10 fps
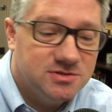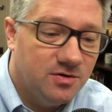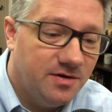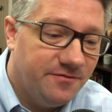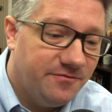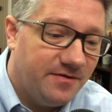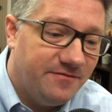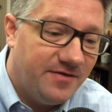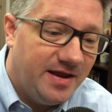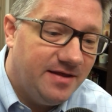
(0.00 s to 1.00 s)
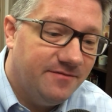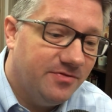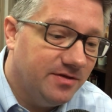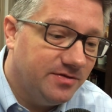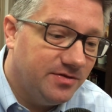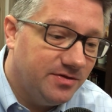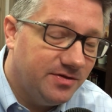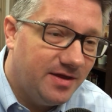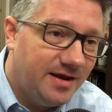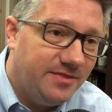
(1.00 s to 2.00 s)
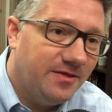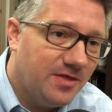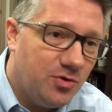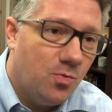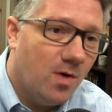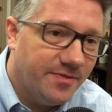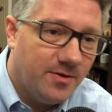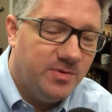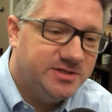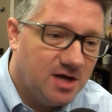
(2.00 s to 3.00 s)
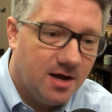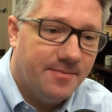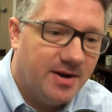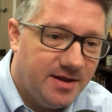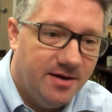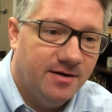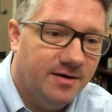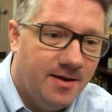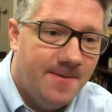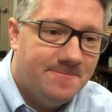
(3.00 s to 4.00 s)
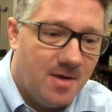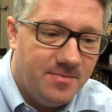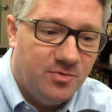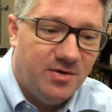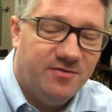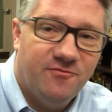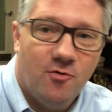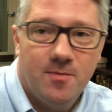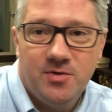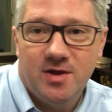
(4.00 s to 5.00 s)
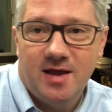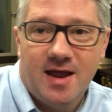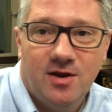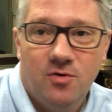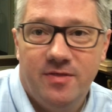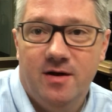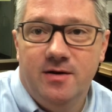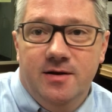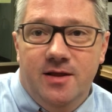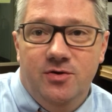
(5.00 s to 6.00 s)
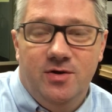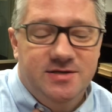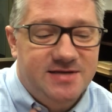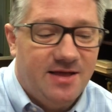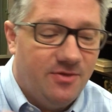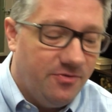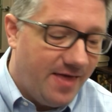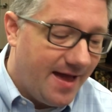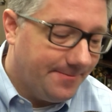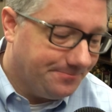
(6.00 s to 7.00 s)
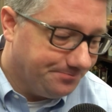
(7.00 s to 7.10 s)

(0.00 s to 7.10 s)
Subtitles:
So if anything that you want that we talk about here in written form, you can kind of go there and you can download that.